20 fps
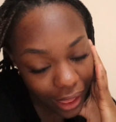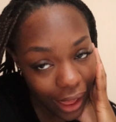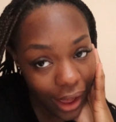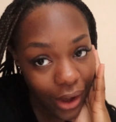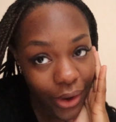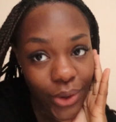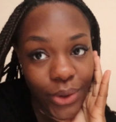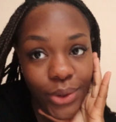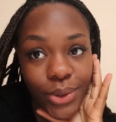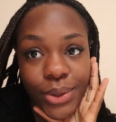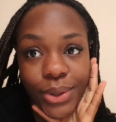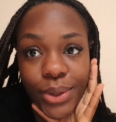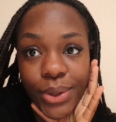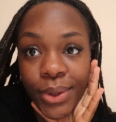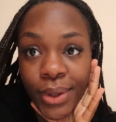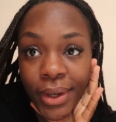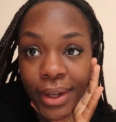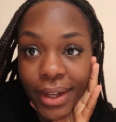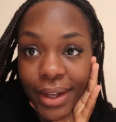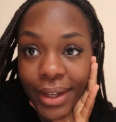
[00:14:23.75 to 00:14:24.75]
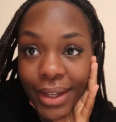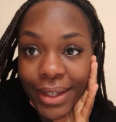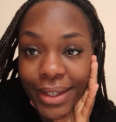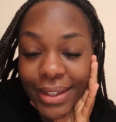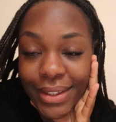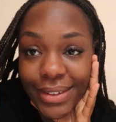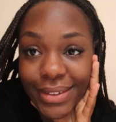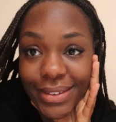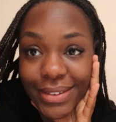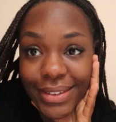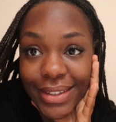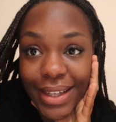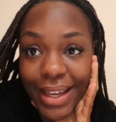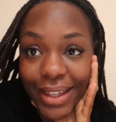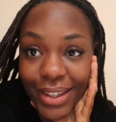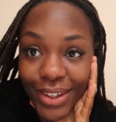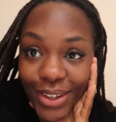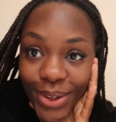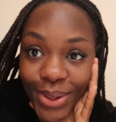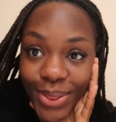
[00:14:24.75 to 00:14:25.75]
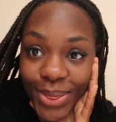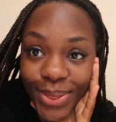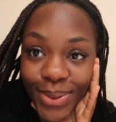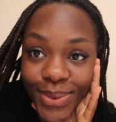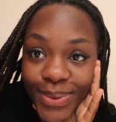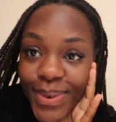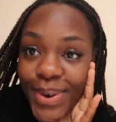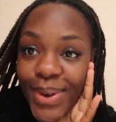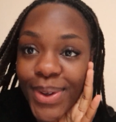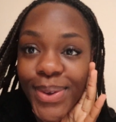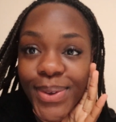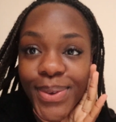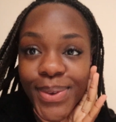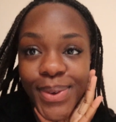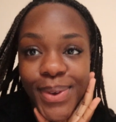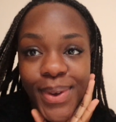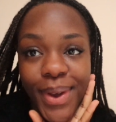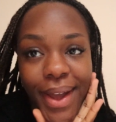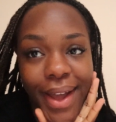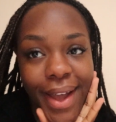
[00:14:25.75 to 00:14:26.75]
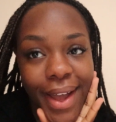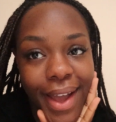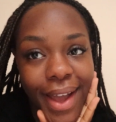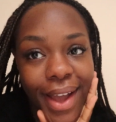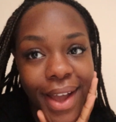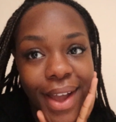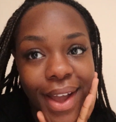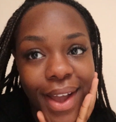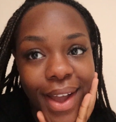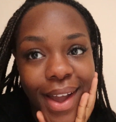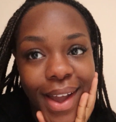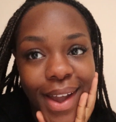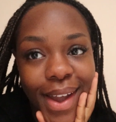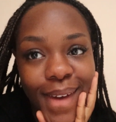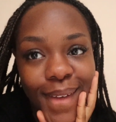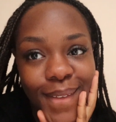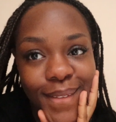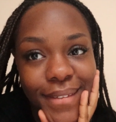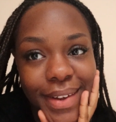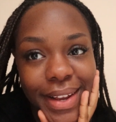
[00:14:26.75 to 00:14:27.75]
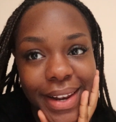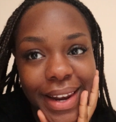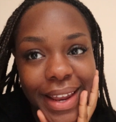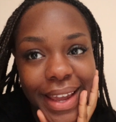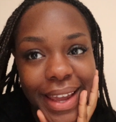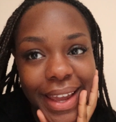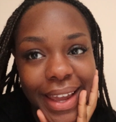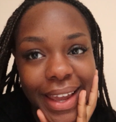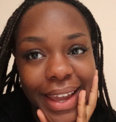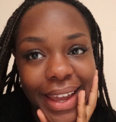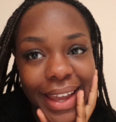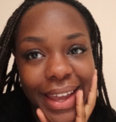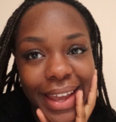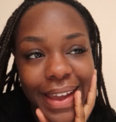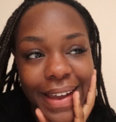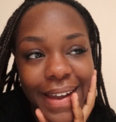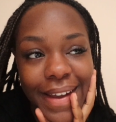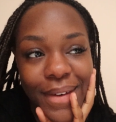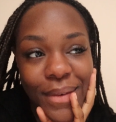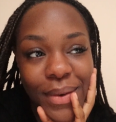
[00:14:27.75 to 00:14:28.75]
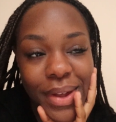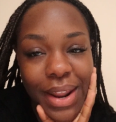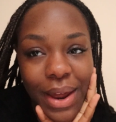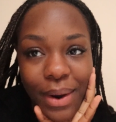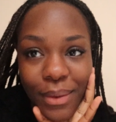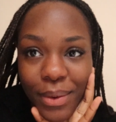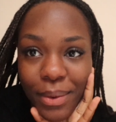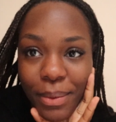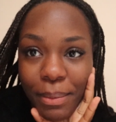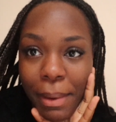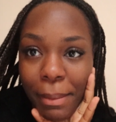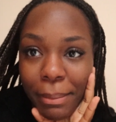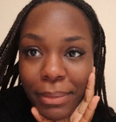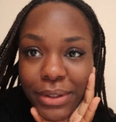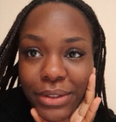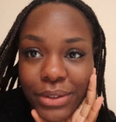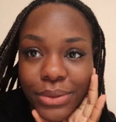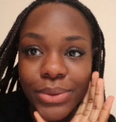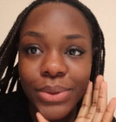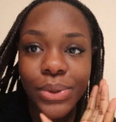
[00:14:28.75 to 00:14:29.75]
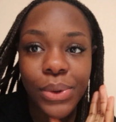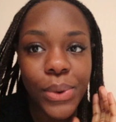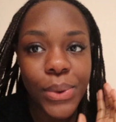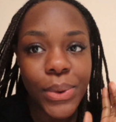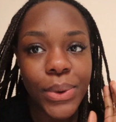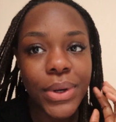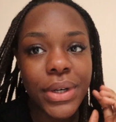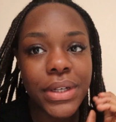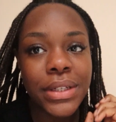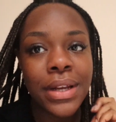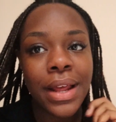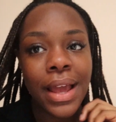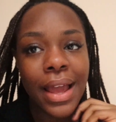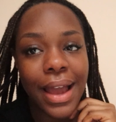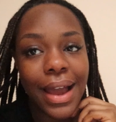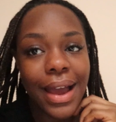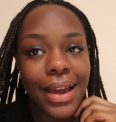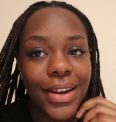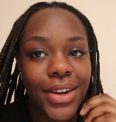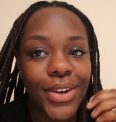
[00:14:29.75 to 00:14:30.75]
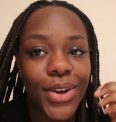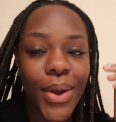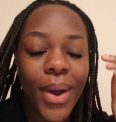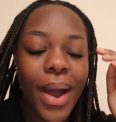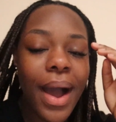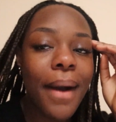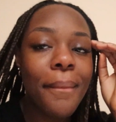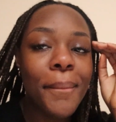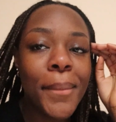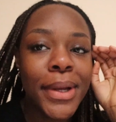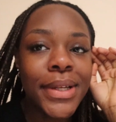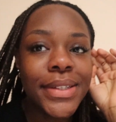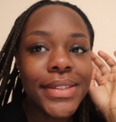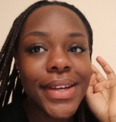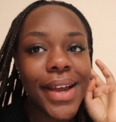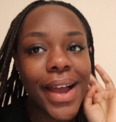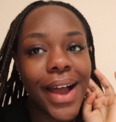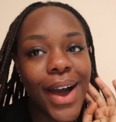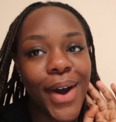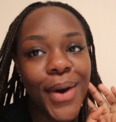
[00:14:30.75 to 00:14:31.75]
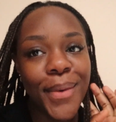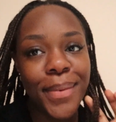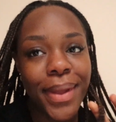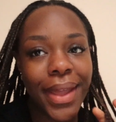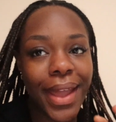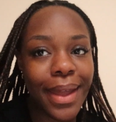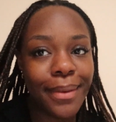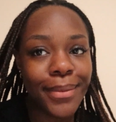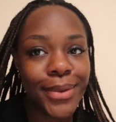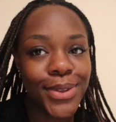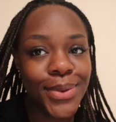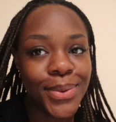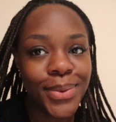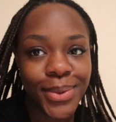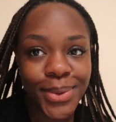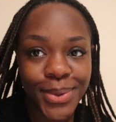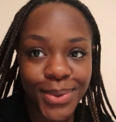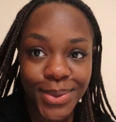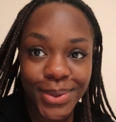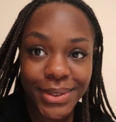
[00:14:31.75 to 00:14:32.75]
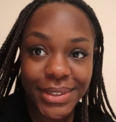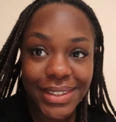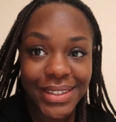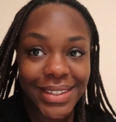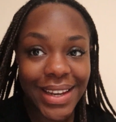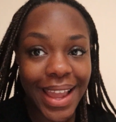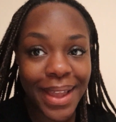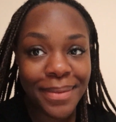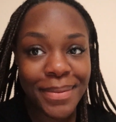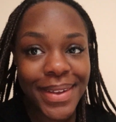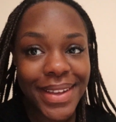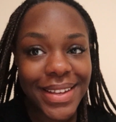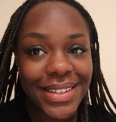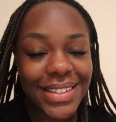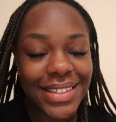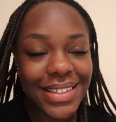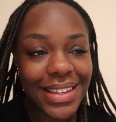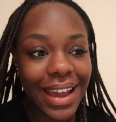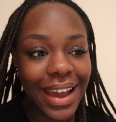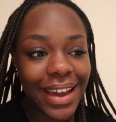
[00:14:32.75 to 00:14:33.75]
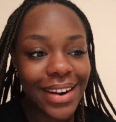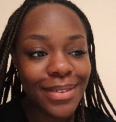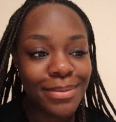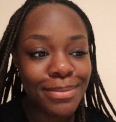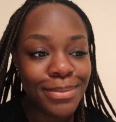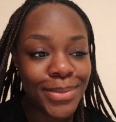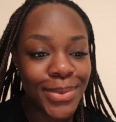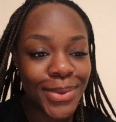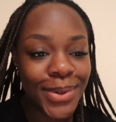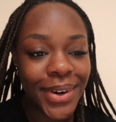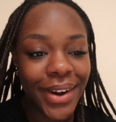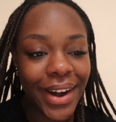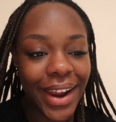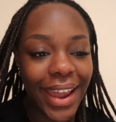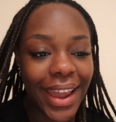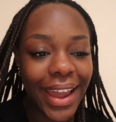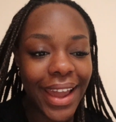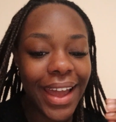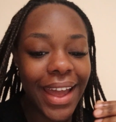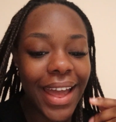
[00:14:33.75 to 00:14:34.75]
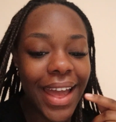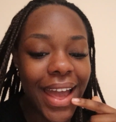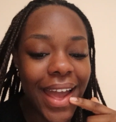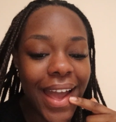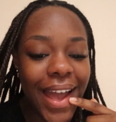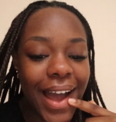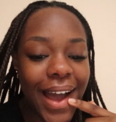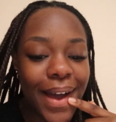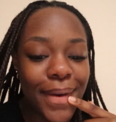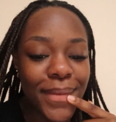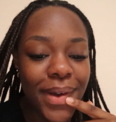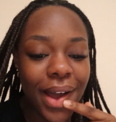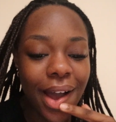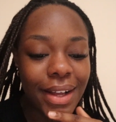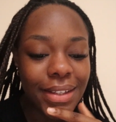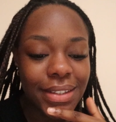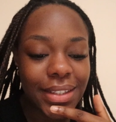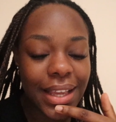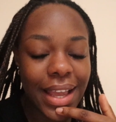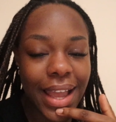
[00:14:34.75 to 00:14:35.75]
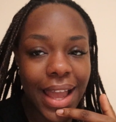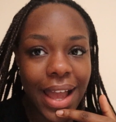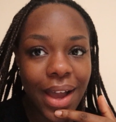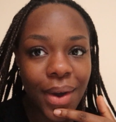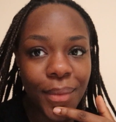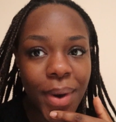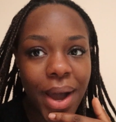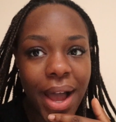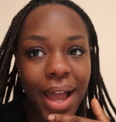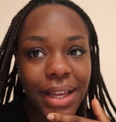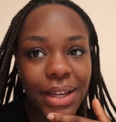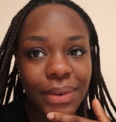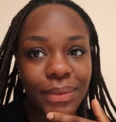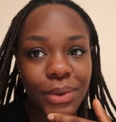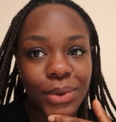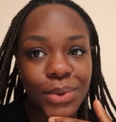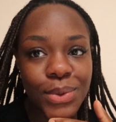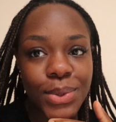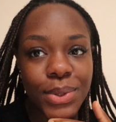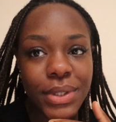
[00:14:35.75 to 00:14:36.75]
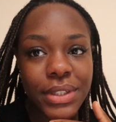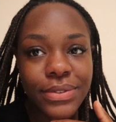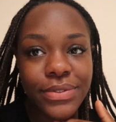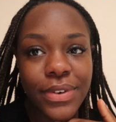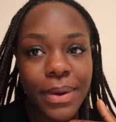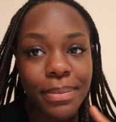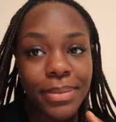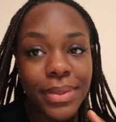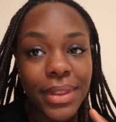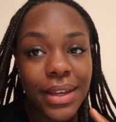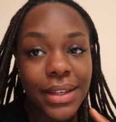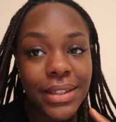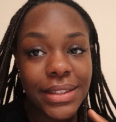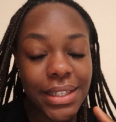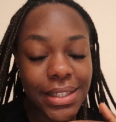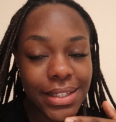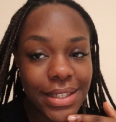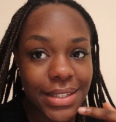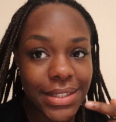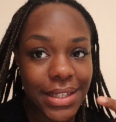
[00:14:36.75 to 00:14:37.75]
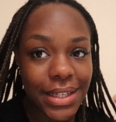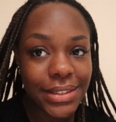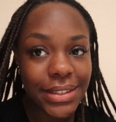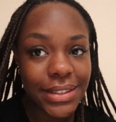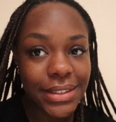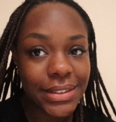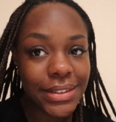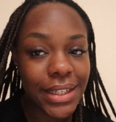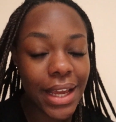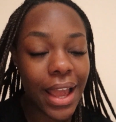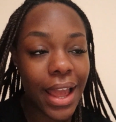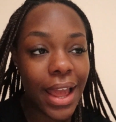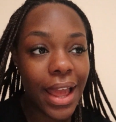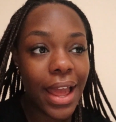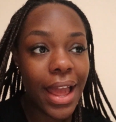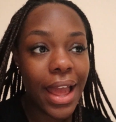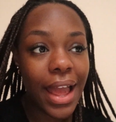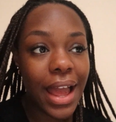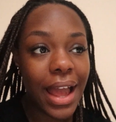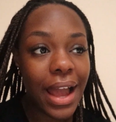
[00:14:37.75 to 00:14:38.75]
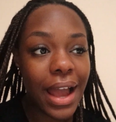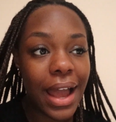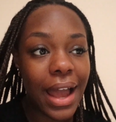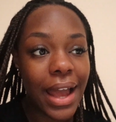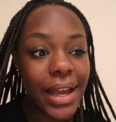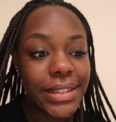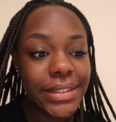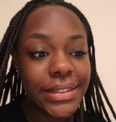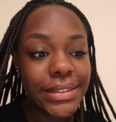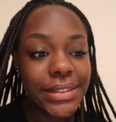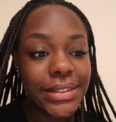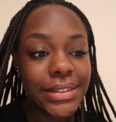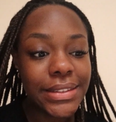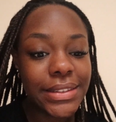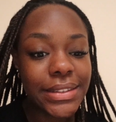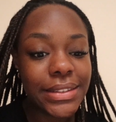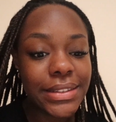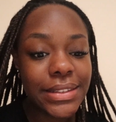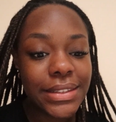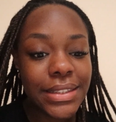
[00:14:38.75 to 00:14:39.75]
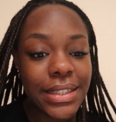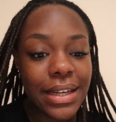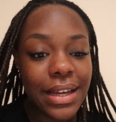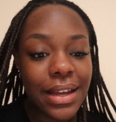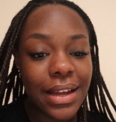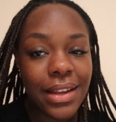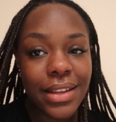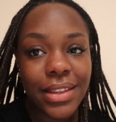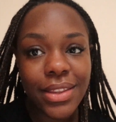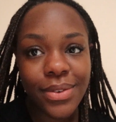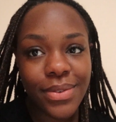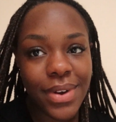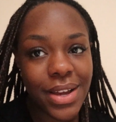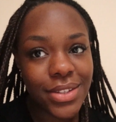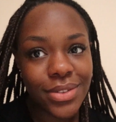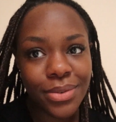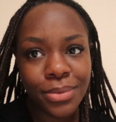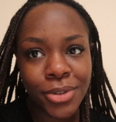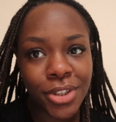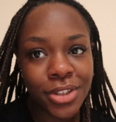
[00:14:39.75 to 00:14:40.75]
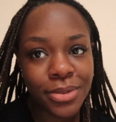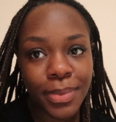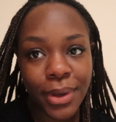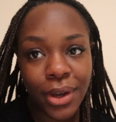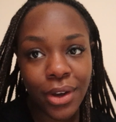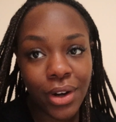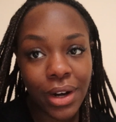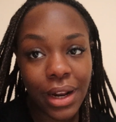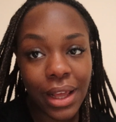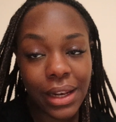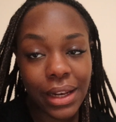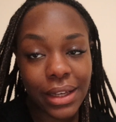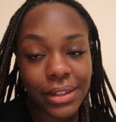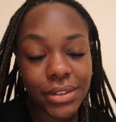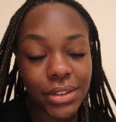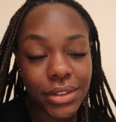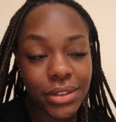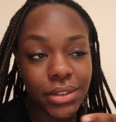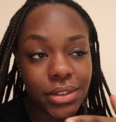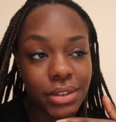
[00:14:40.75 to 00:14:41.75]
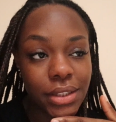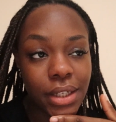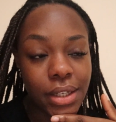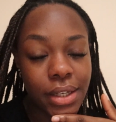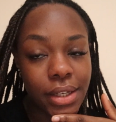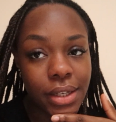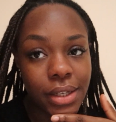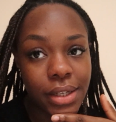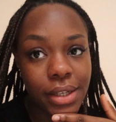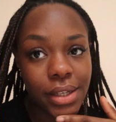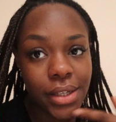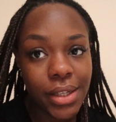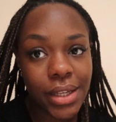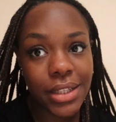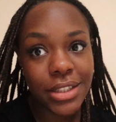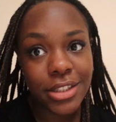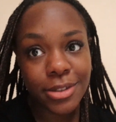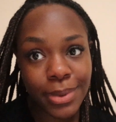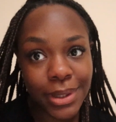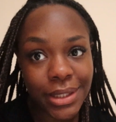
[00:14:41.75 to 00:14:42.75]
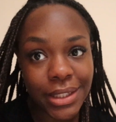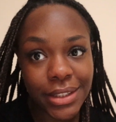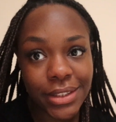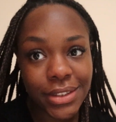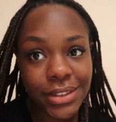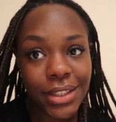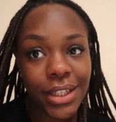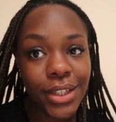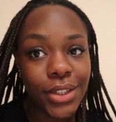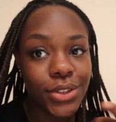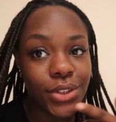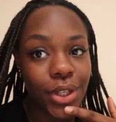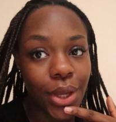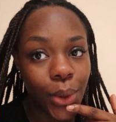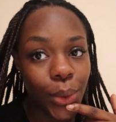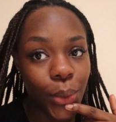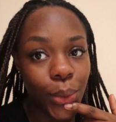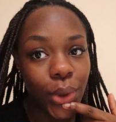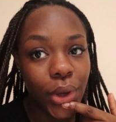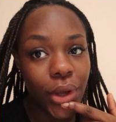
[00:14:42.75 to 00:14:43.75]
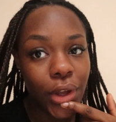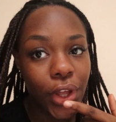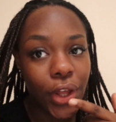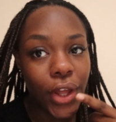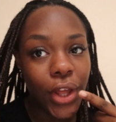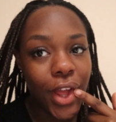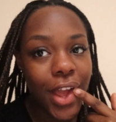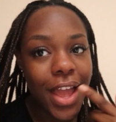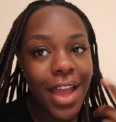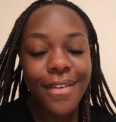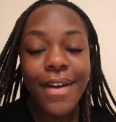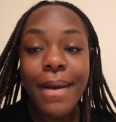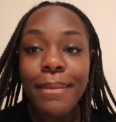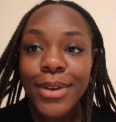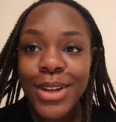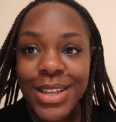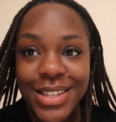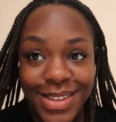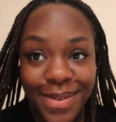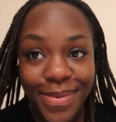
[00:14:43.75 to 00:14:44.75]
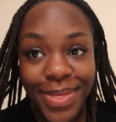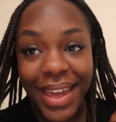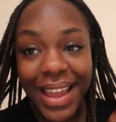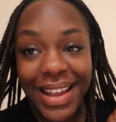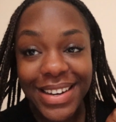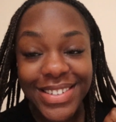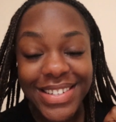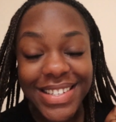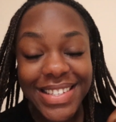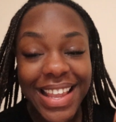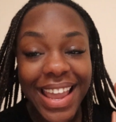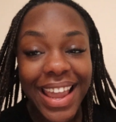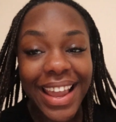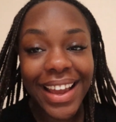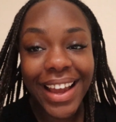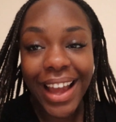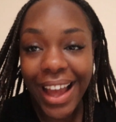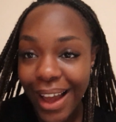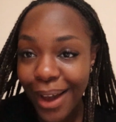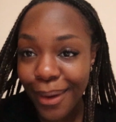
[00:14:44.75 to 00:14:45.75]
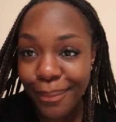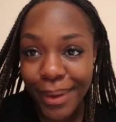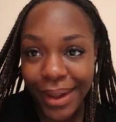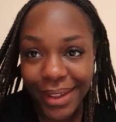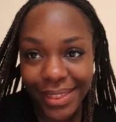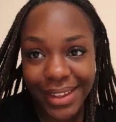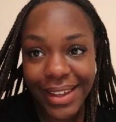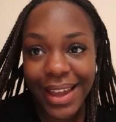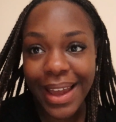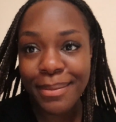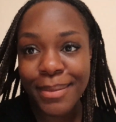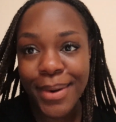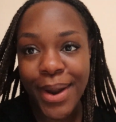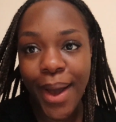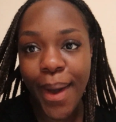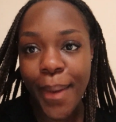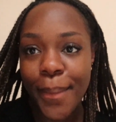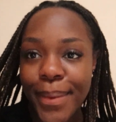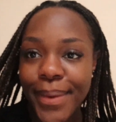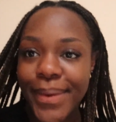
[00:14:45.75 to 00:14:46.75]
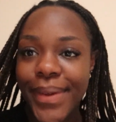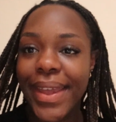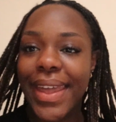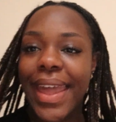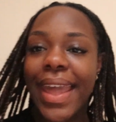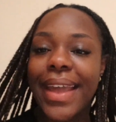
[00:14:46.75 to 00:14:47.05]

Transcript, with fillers: I'll take you through, hopefully, when I remember to record. I don't know how much I'll be able to record today because it's kind of boring. Um, I'll see what I can record from the teaching session, and the rest will just be online lectures in Spanish. So if I'm doing something interesting, I'll pick the camera up.